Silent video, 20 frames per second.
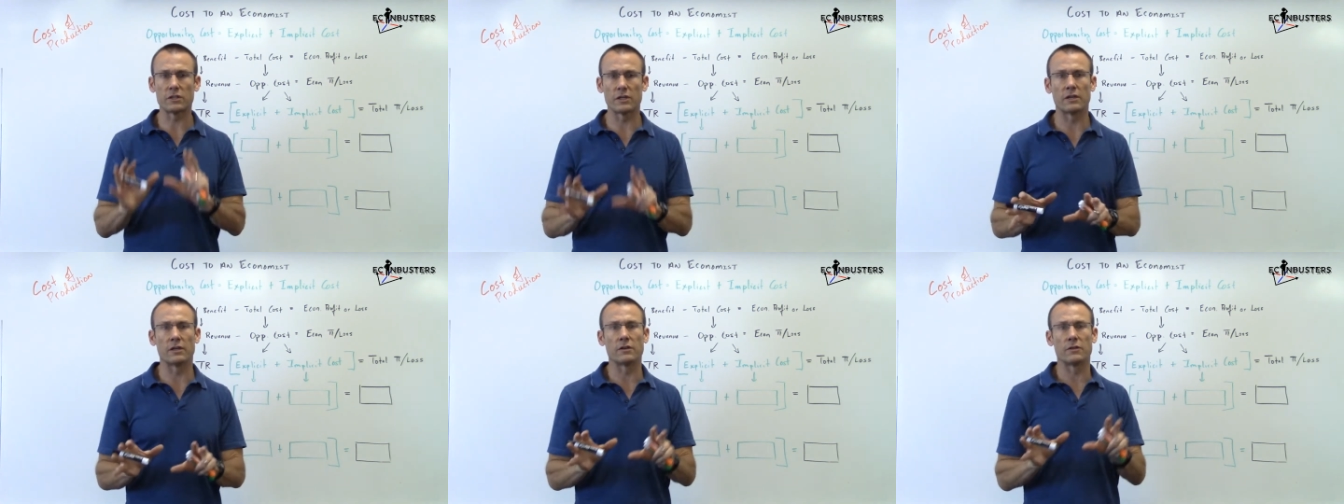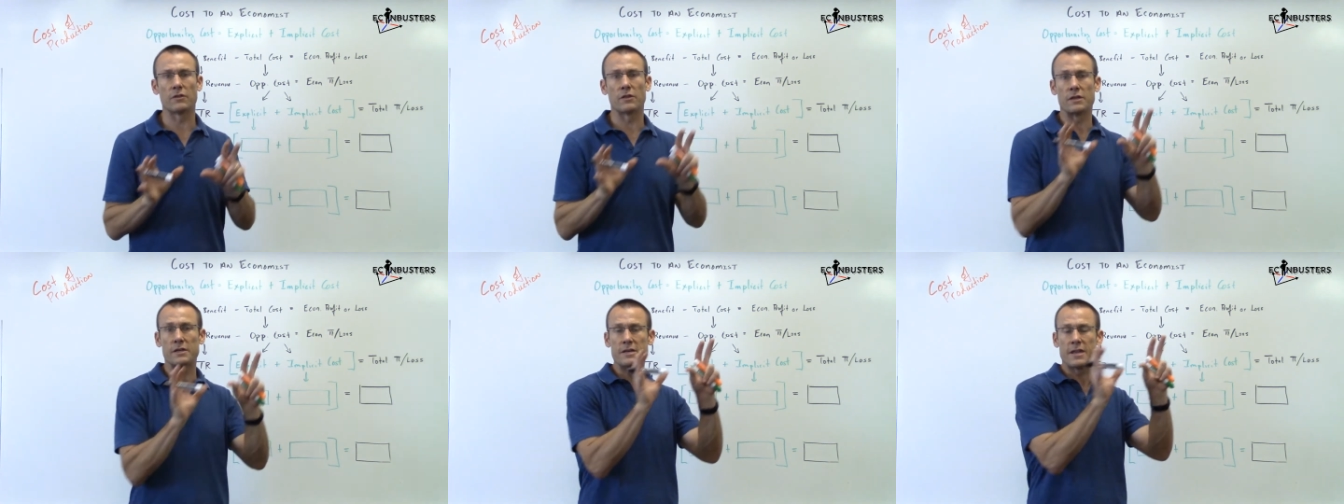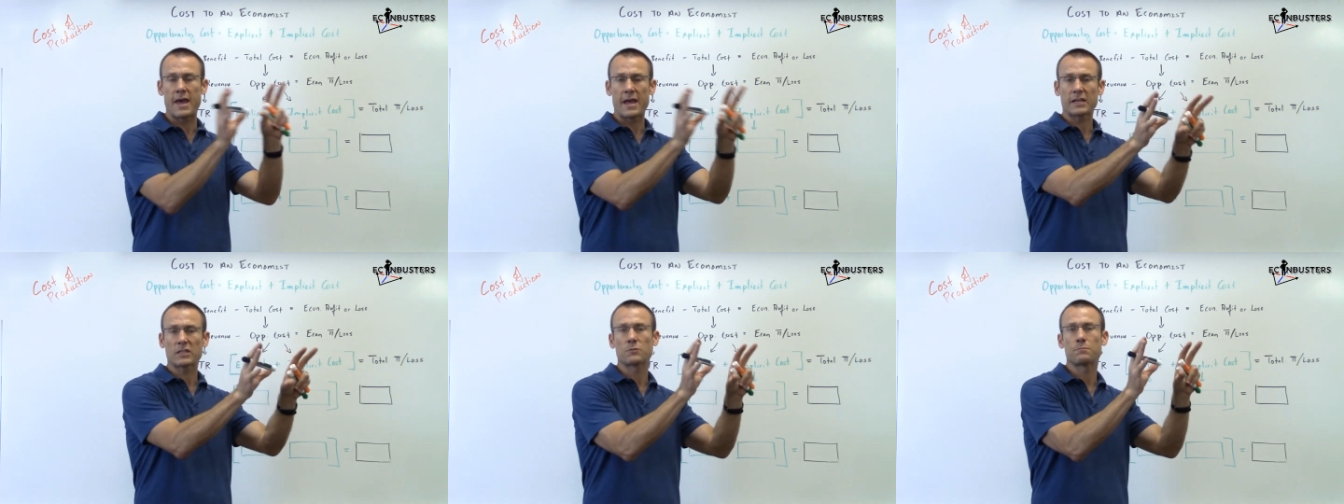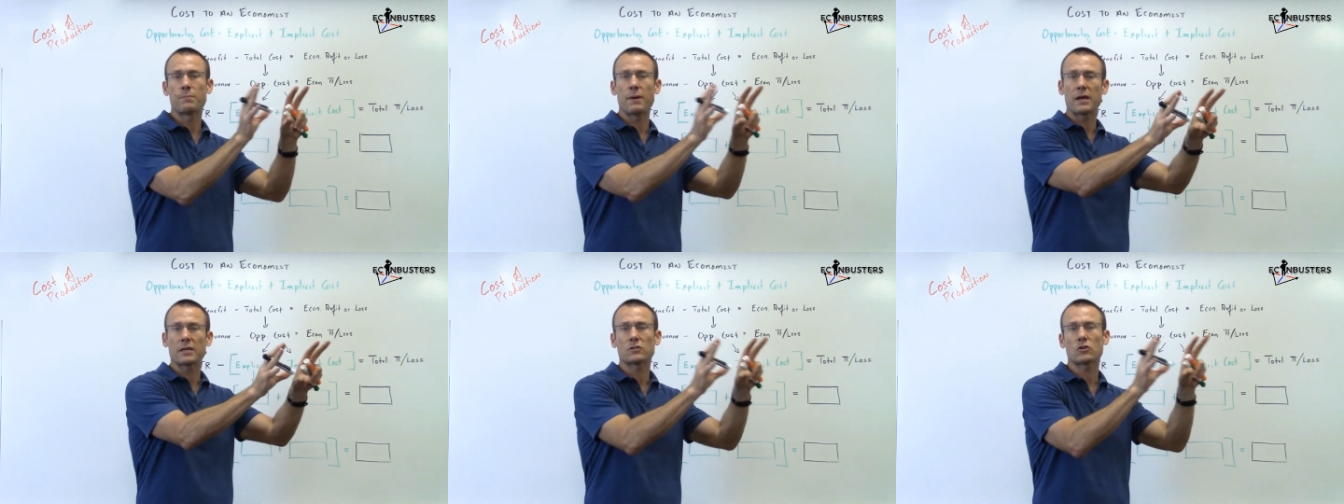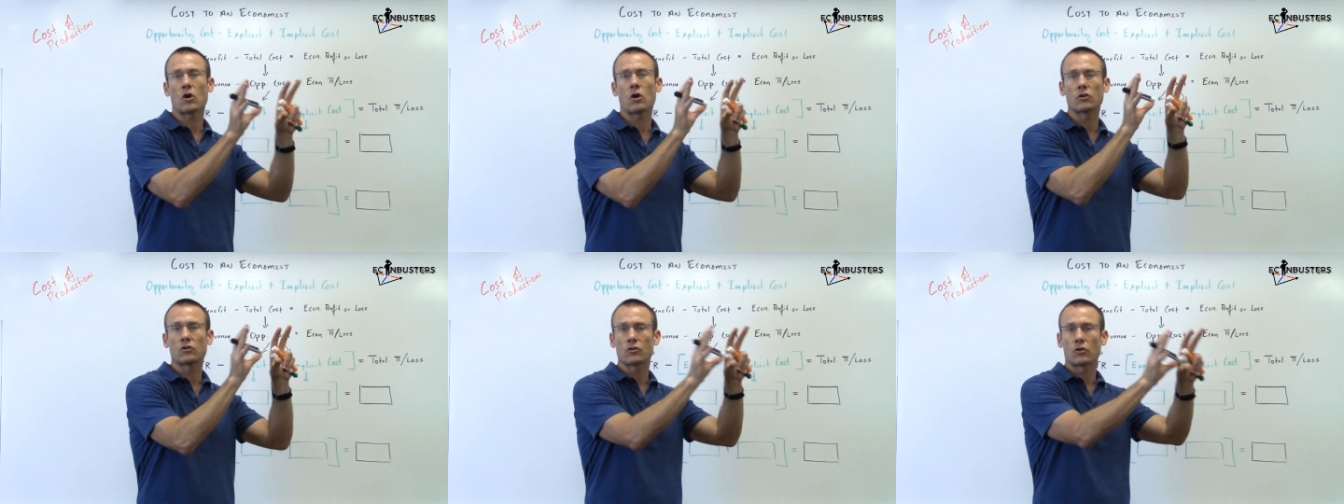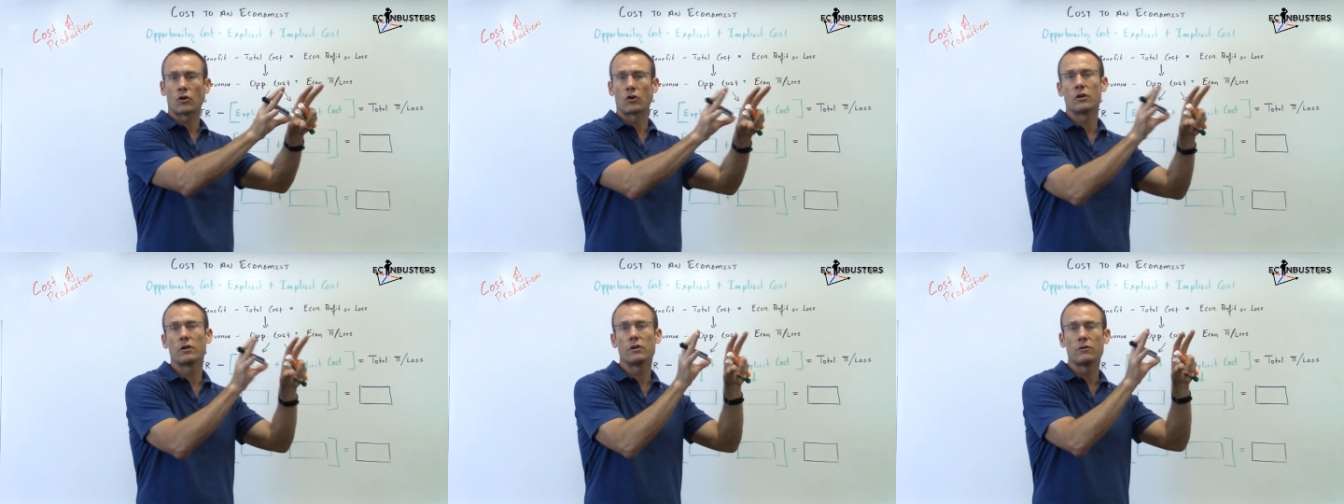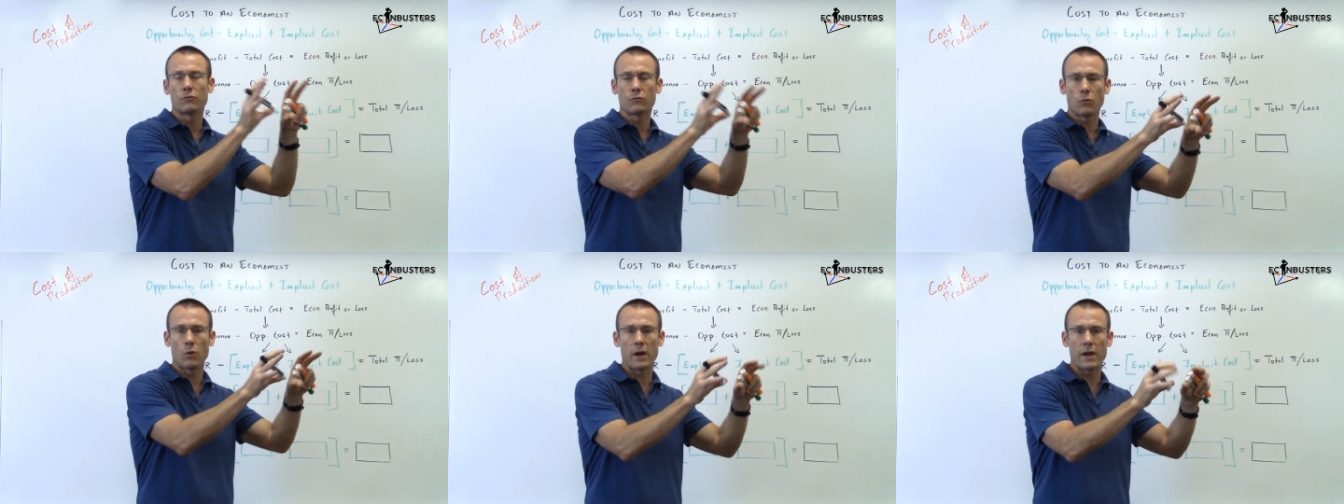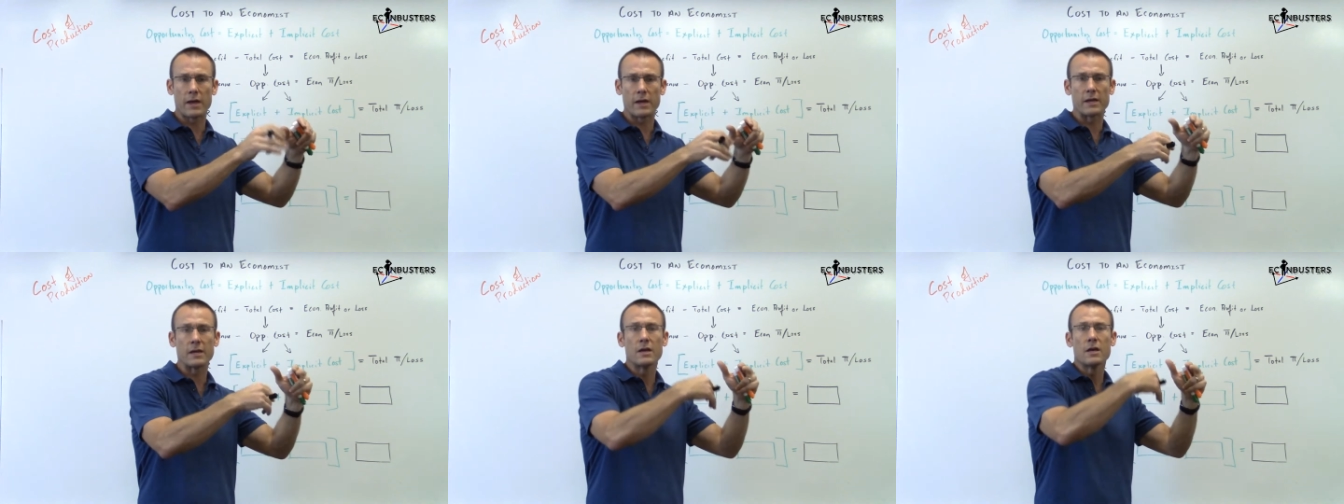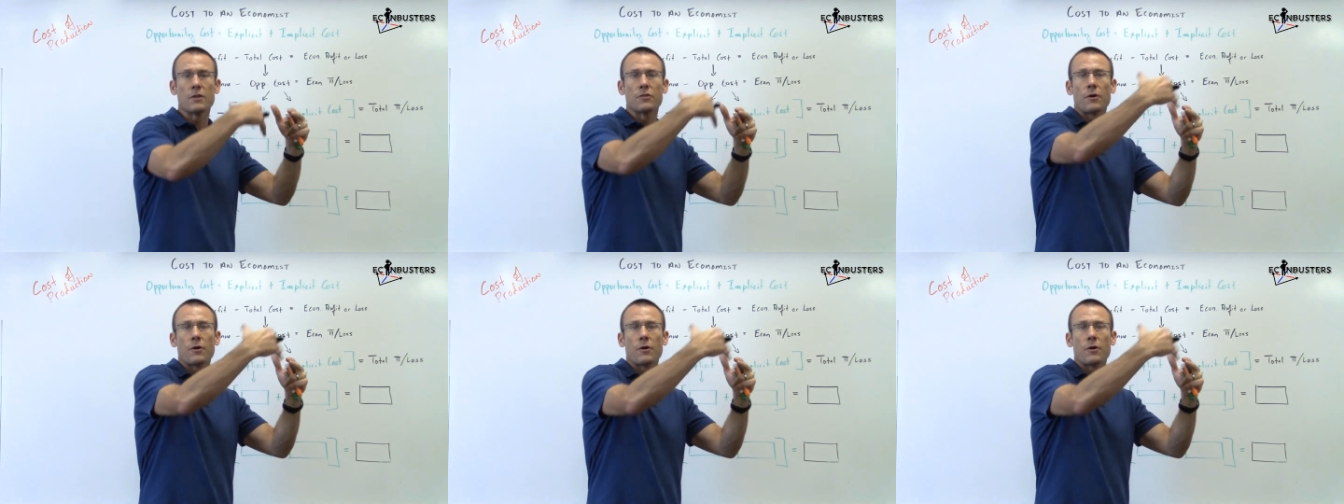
in the next best alternative way,